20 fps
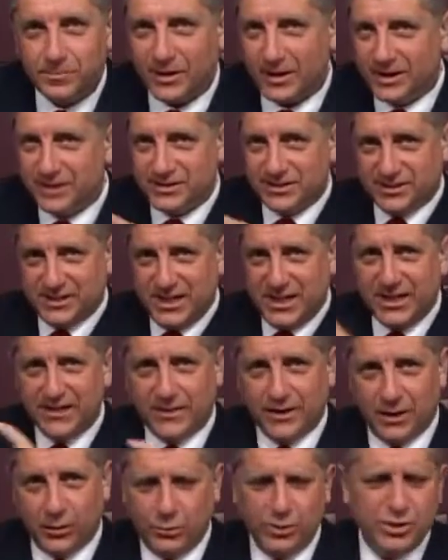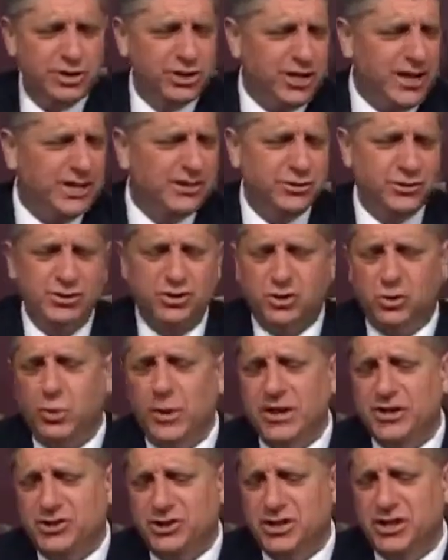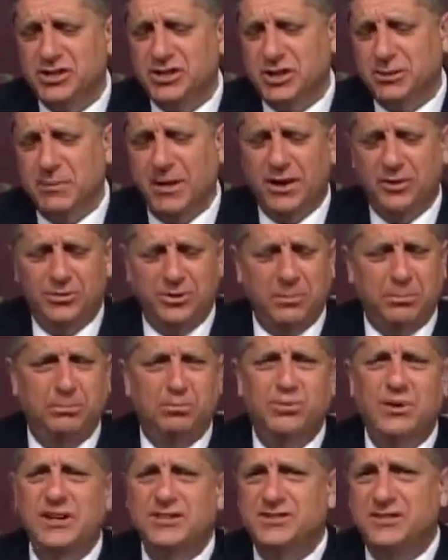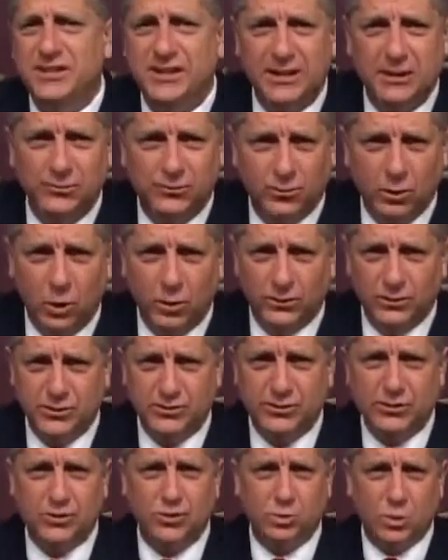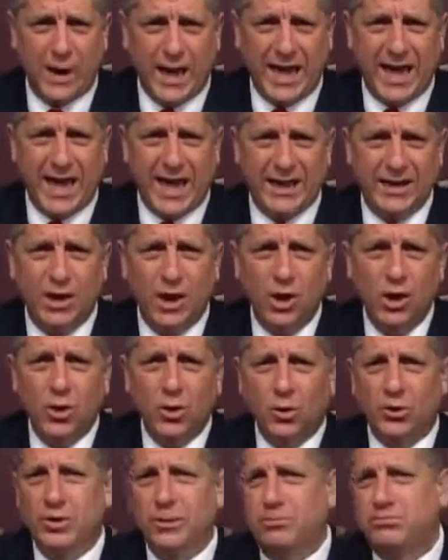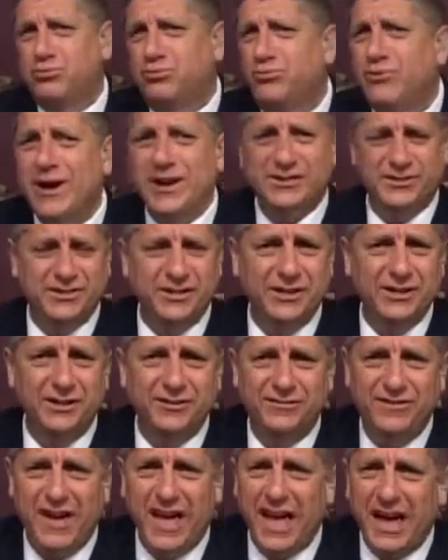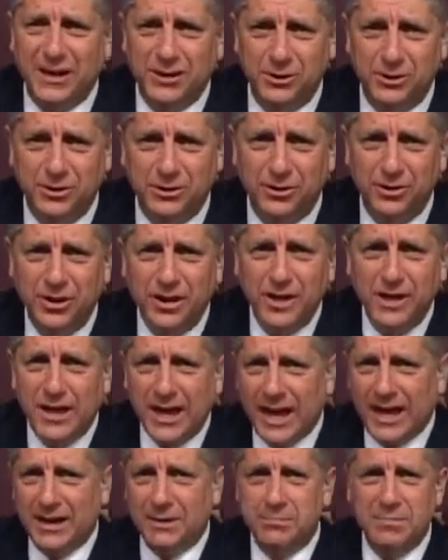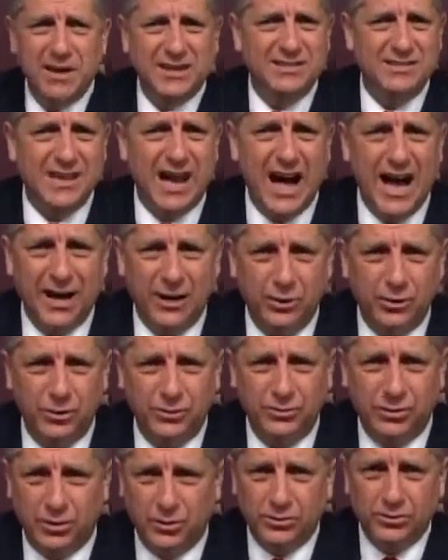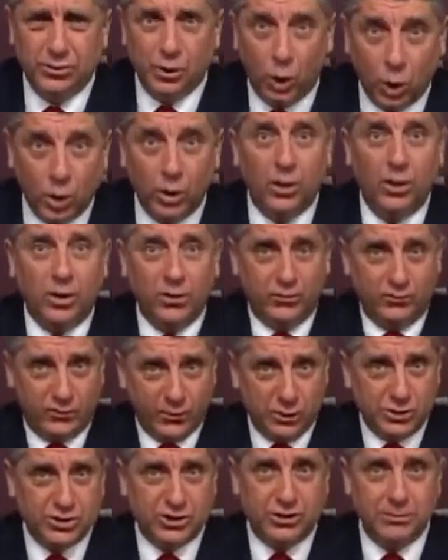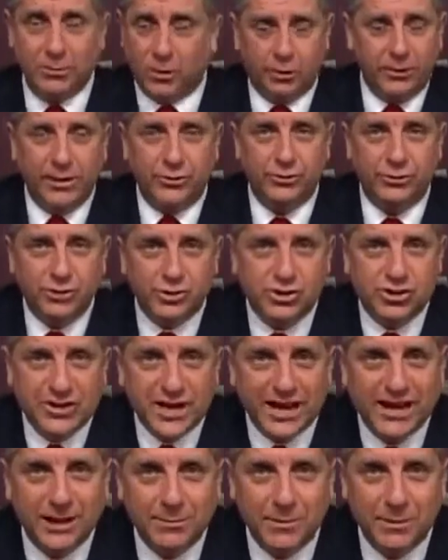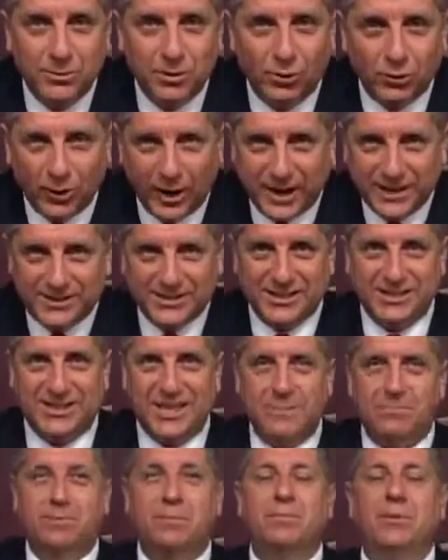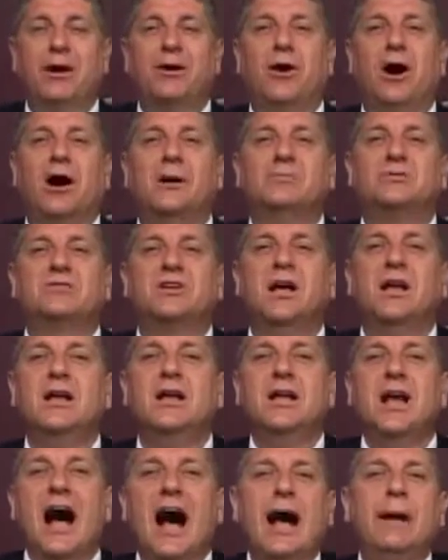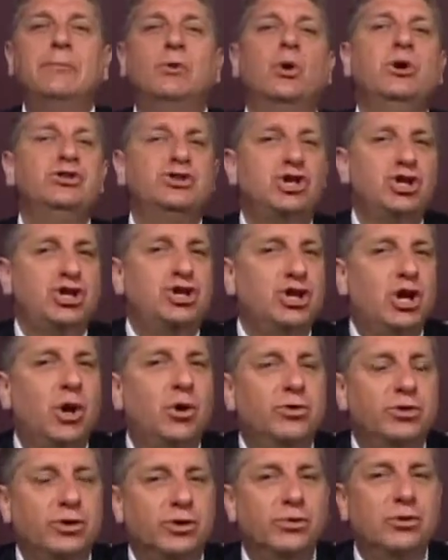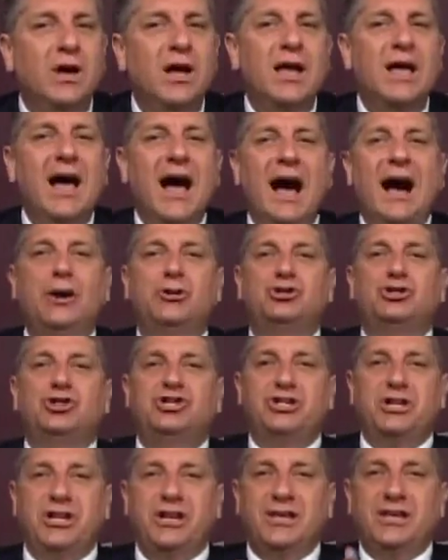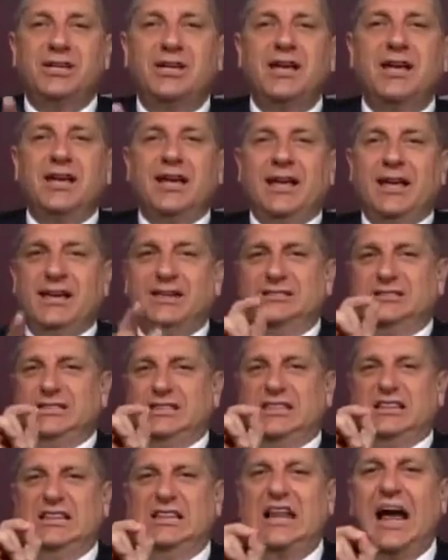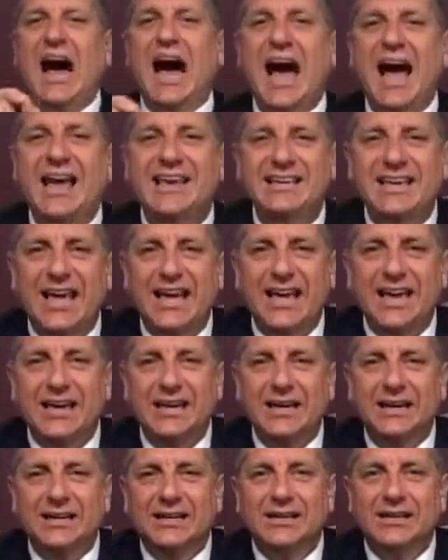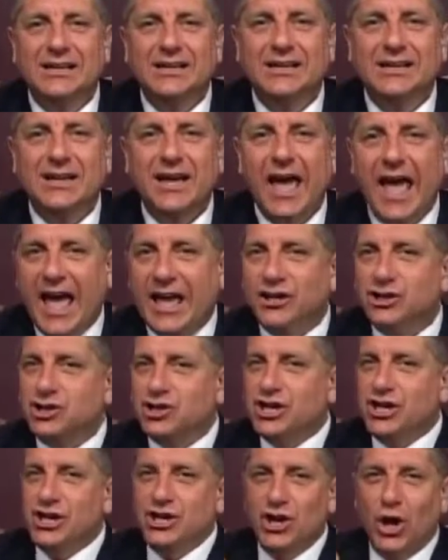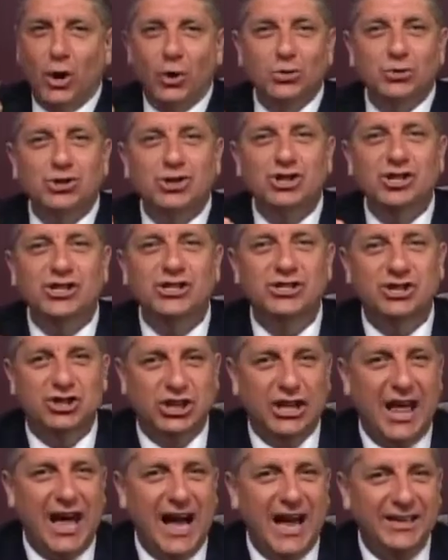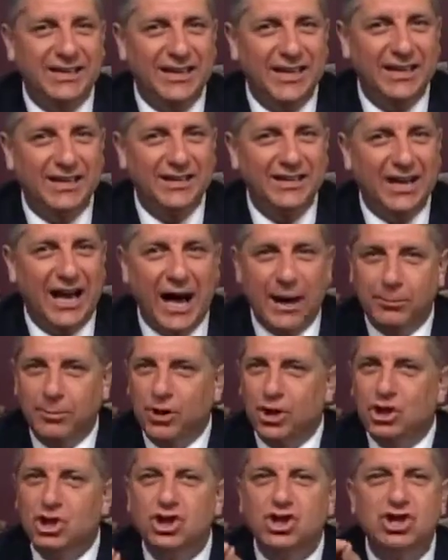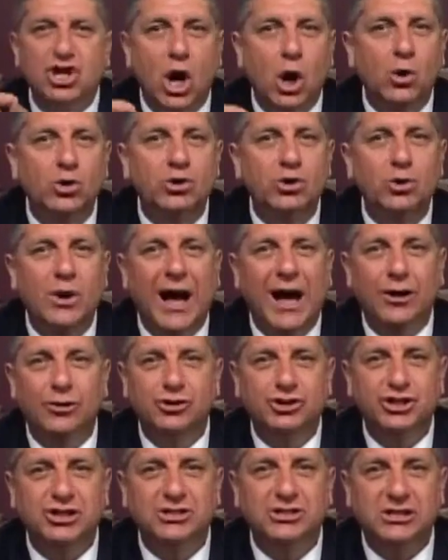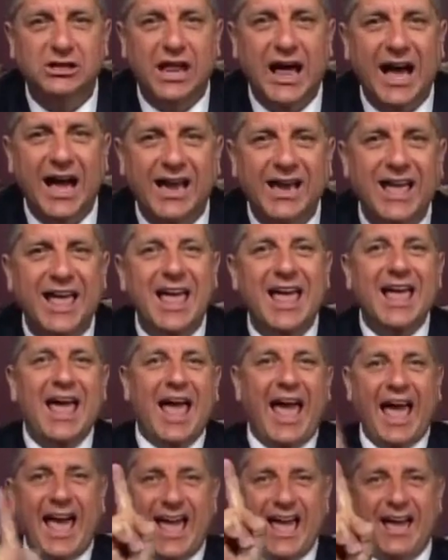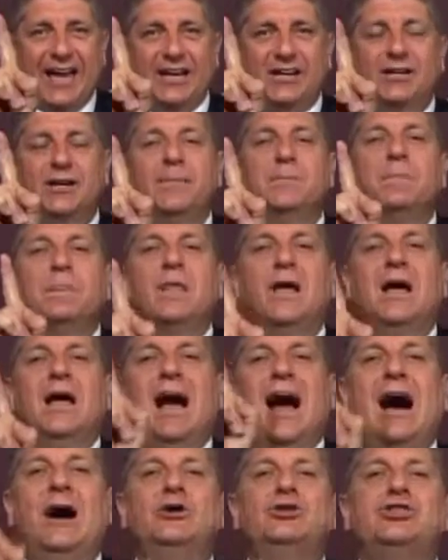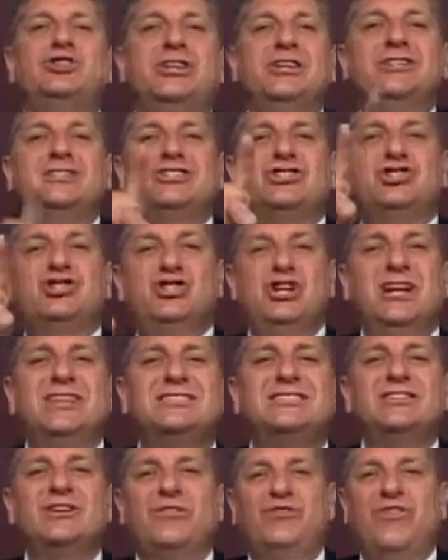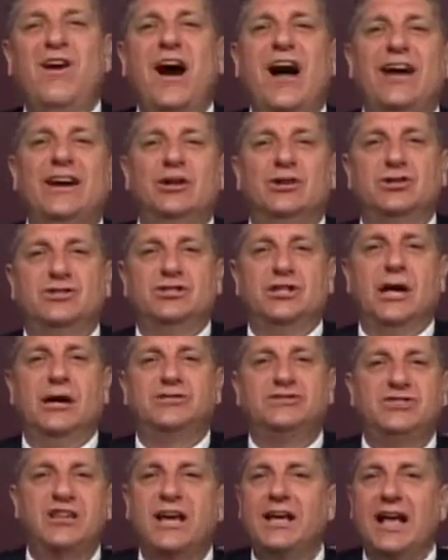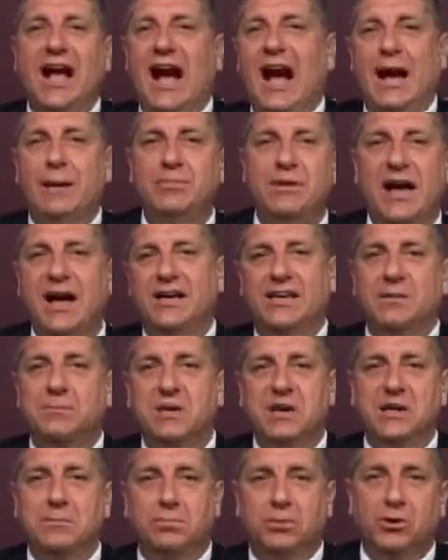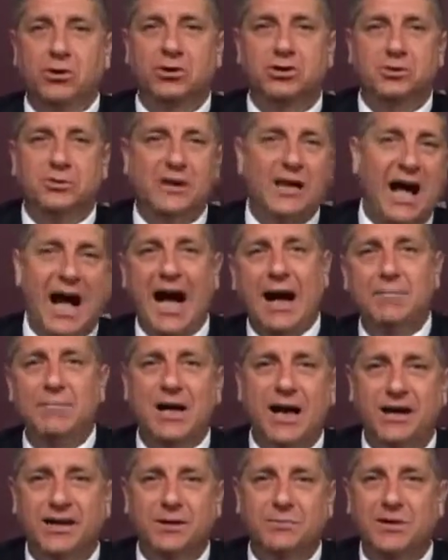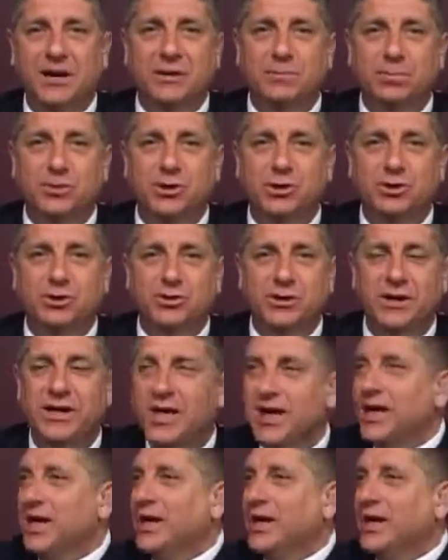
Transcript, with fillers: is sitting there when she answers questions about the precedent of Roe versus Wade or the precedent of Heller and McDonald, your first, or rather, your Second Amendment right to keep and bear arms. I'm going to show you how she is lying and she knows she's lying. I'm going to show you how she's lying and how she is justifying herself, saying, I'm not committing perjury. I'm not committing perjury